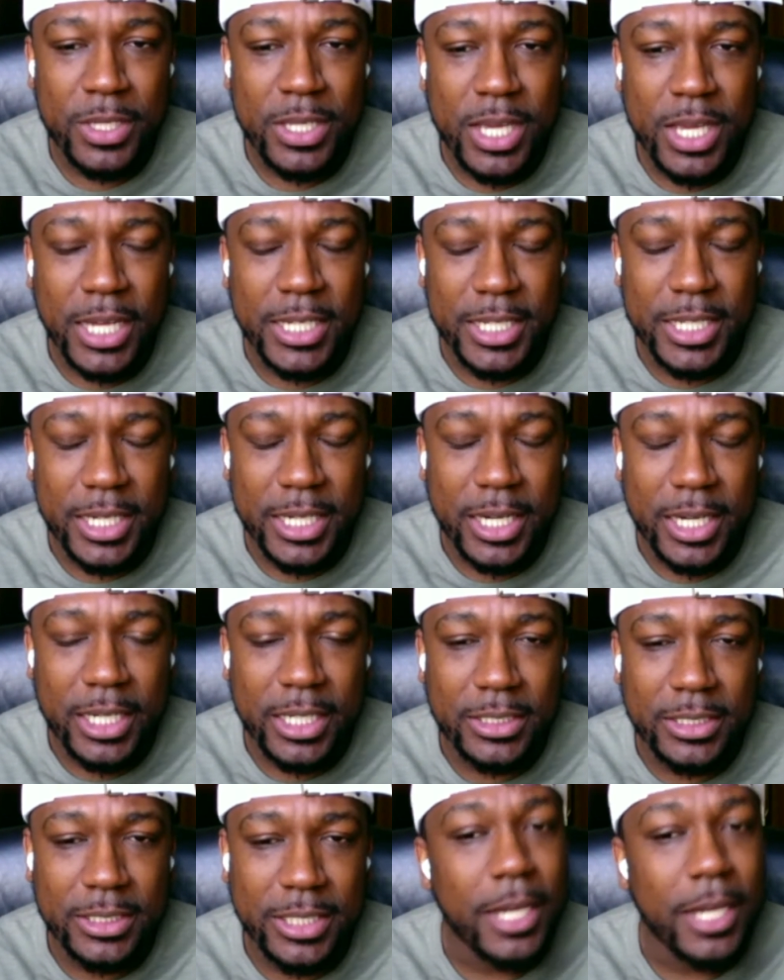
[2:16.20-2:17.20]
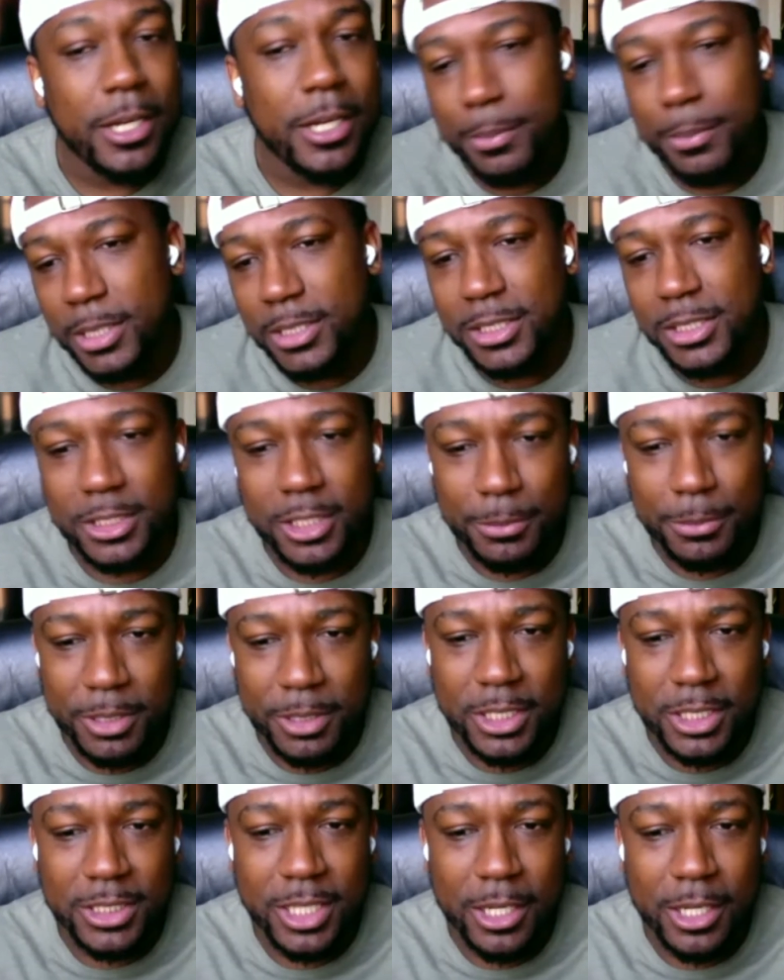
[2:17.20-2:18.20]
I did stand up. I just jumped into
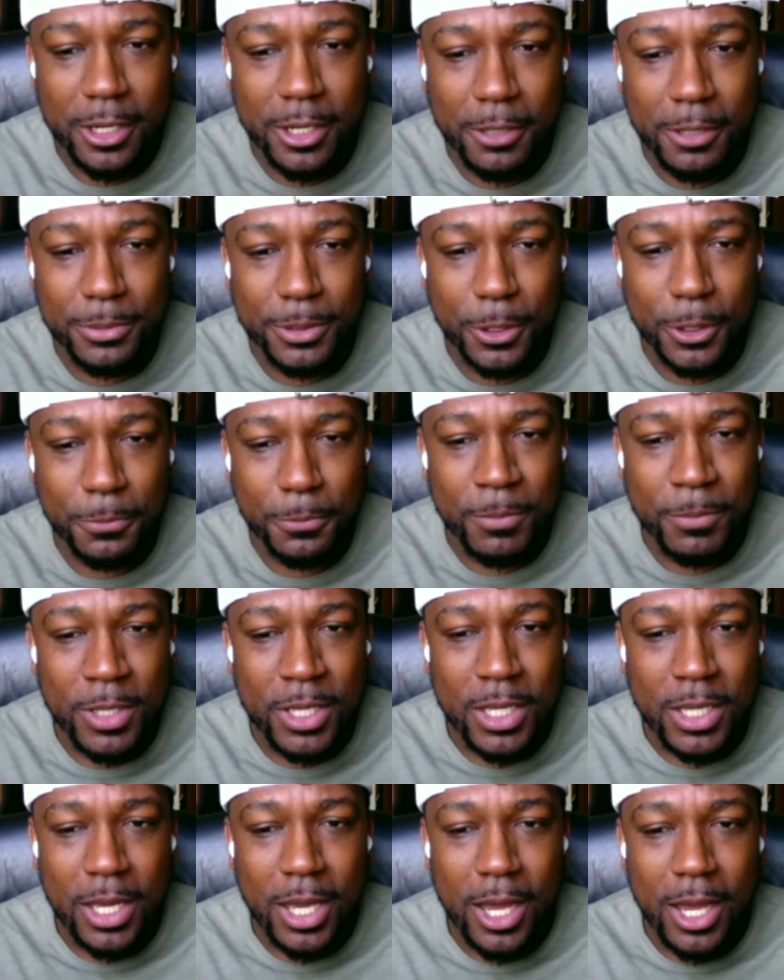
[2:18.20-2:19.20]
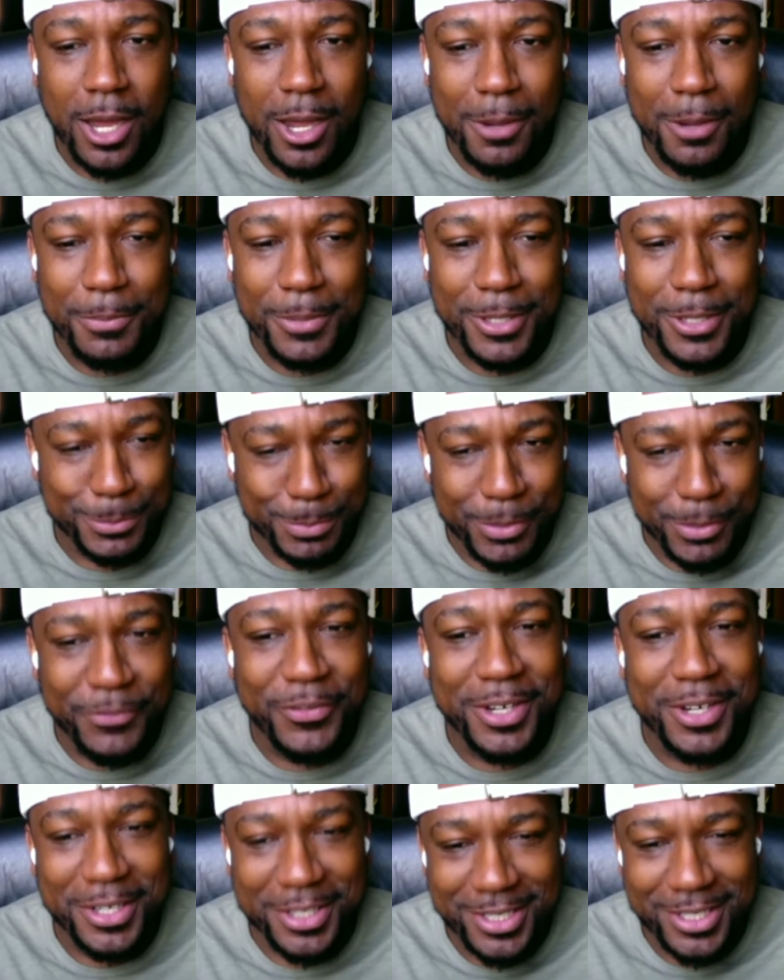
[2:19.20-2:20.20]
stand up. So it's been
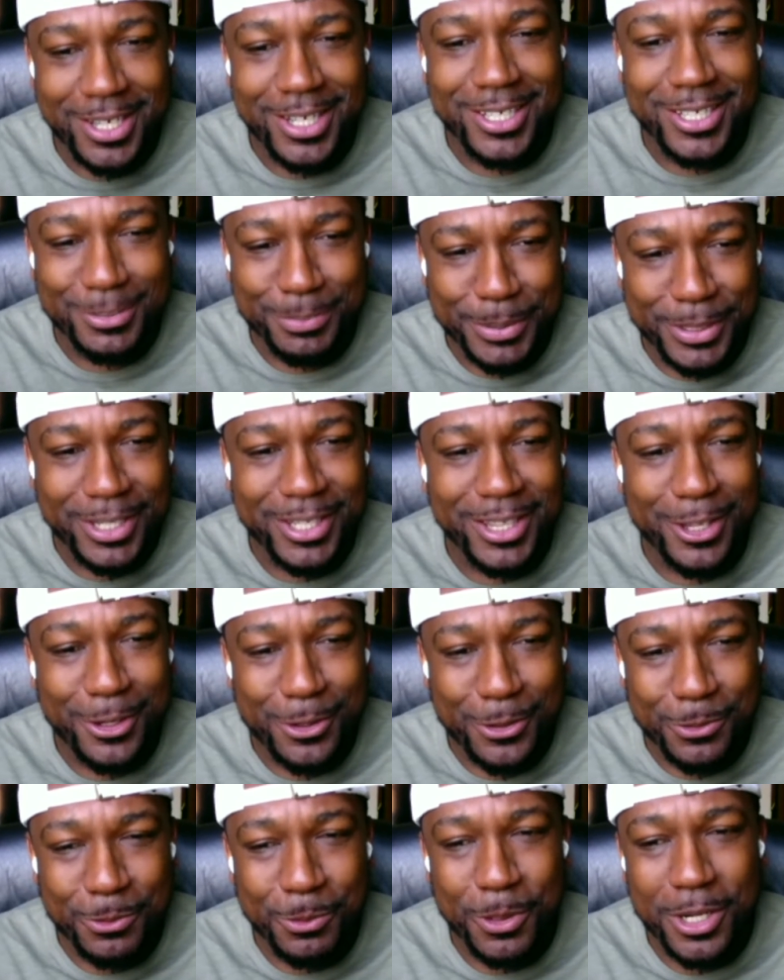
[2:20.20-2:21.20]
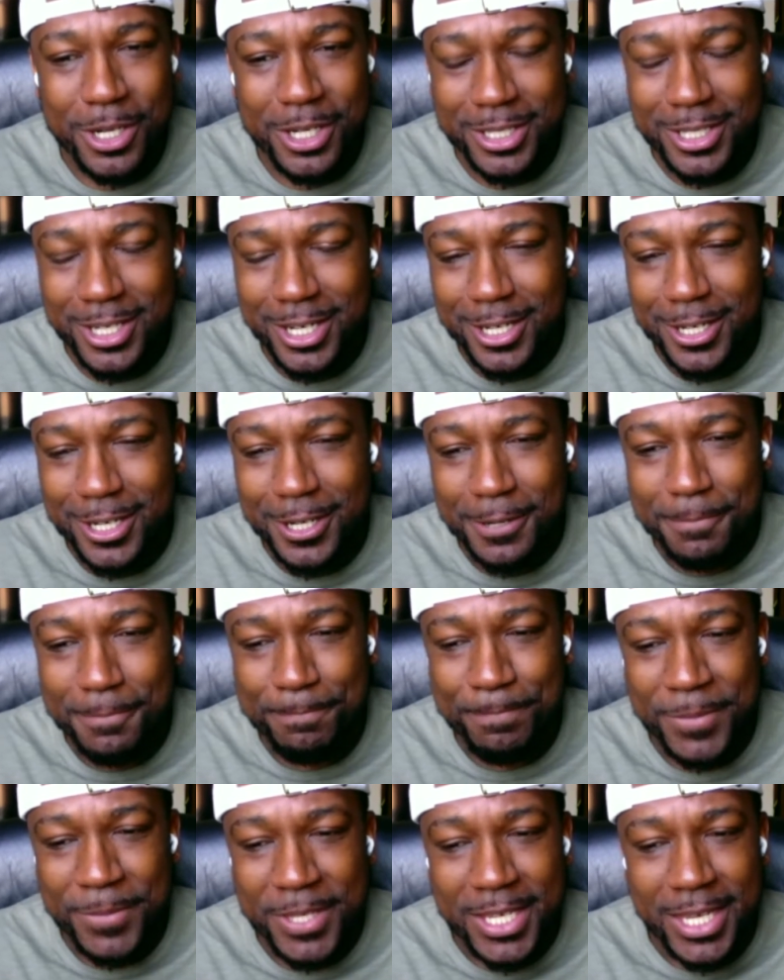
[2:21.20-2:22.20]
fun. It's been a long run.
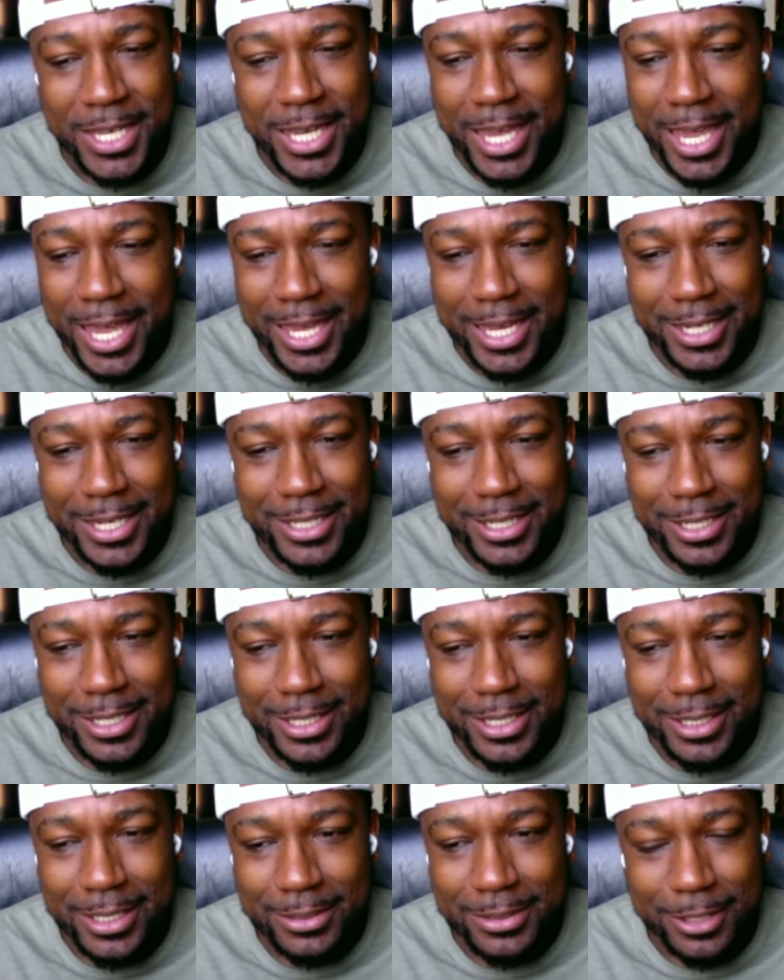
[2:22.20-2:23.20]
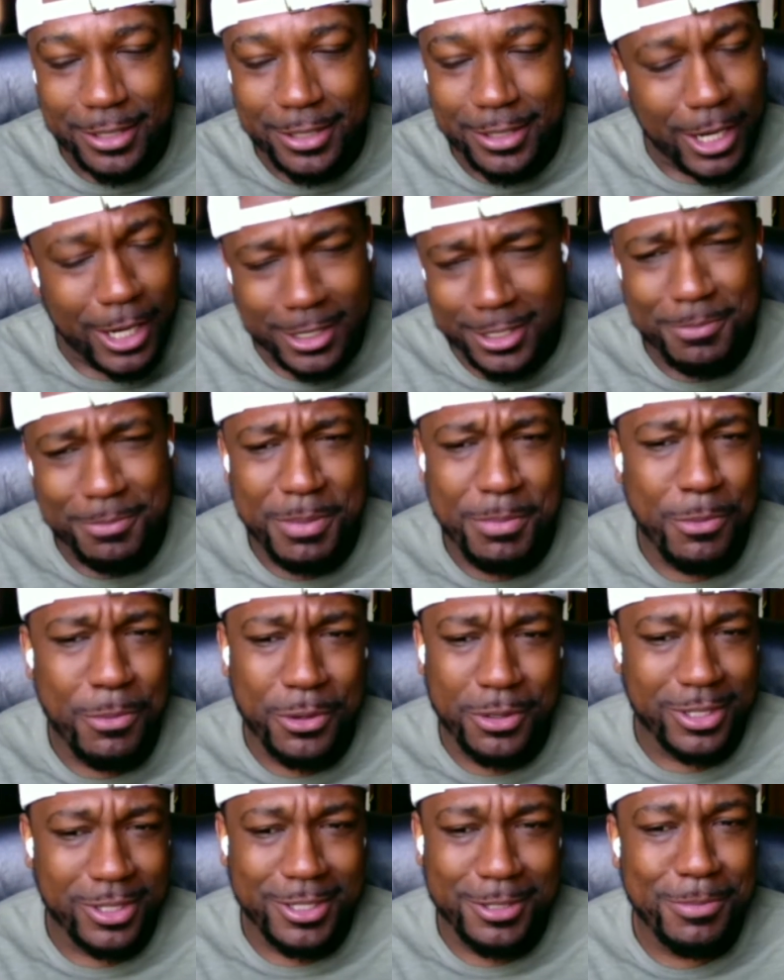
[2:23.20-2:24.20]
And I couldn't be
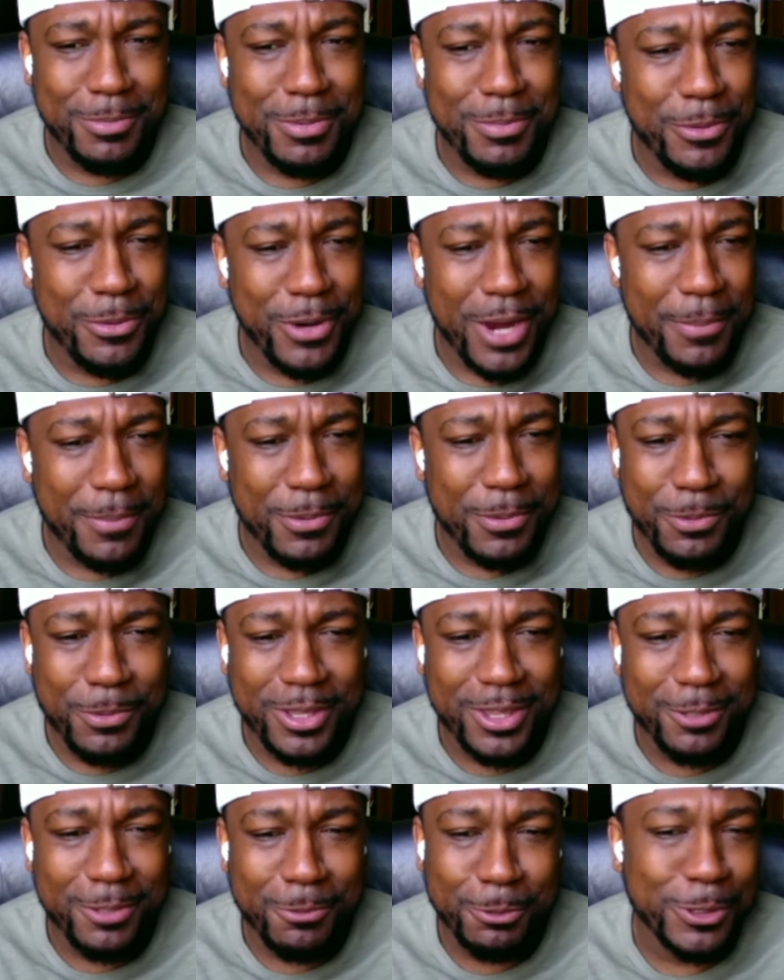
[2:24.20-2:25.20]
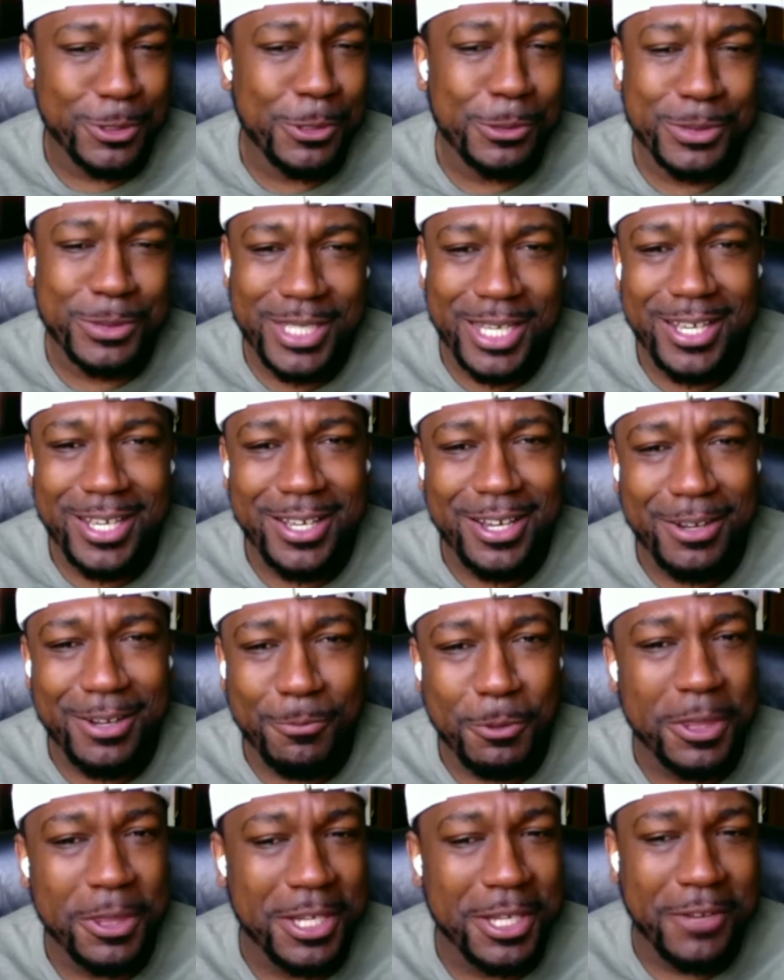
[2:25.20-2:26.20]
more happy with the results that,
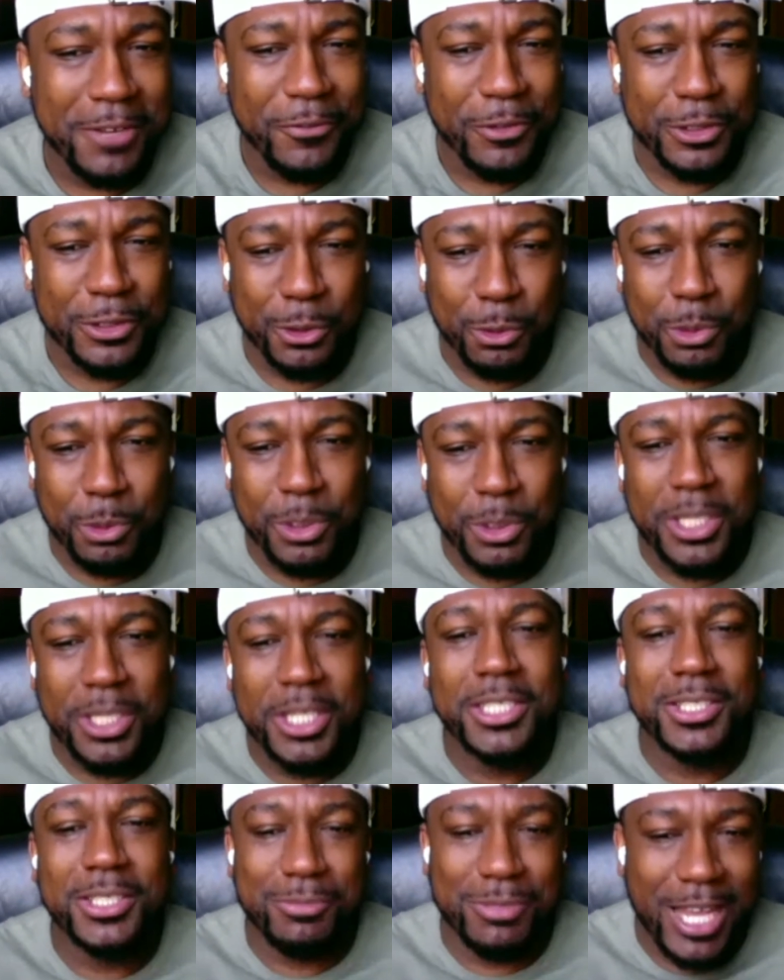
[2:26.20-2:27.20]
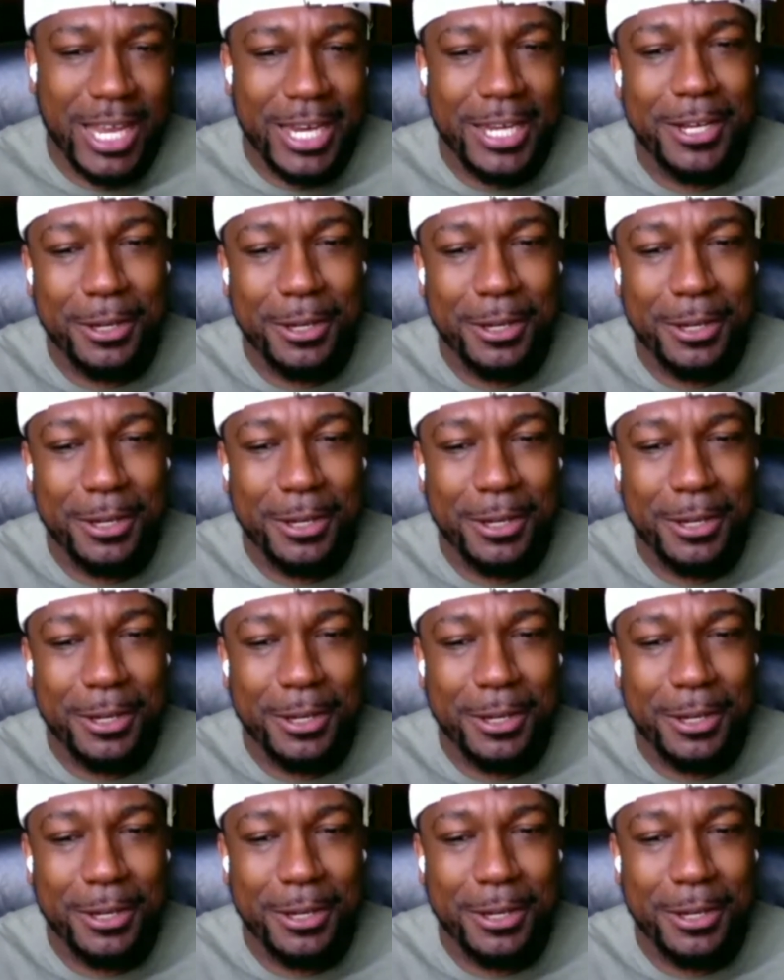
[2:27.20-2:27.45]
within the first 3 years of stand up.